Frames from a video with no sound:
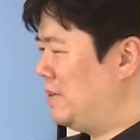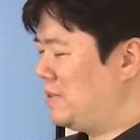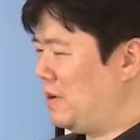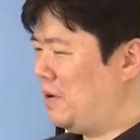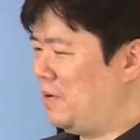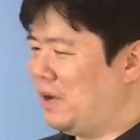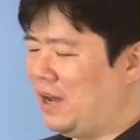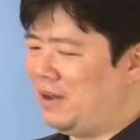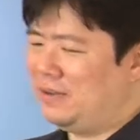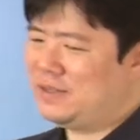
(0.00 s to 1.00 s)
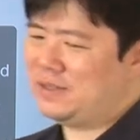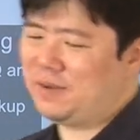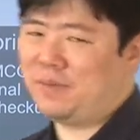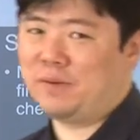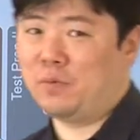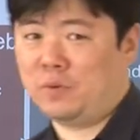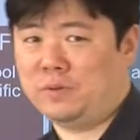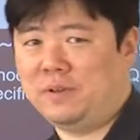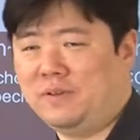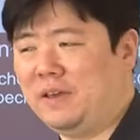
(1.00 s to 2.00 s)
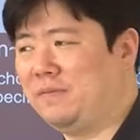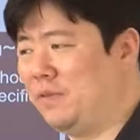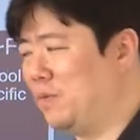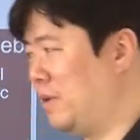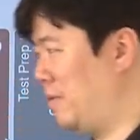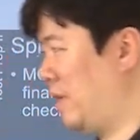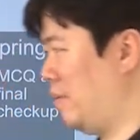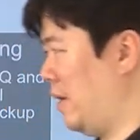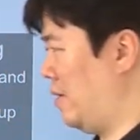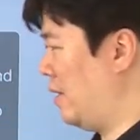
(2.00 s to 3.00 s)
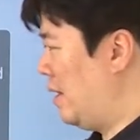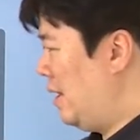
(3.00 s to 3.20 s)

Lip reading: So just something more if you want to think about it.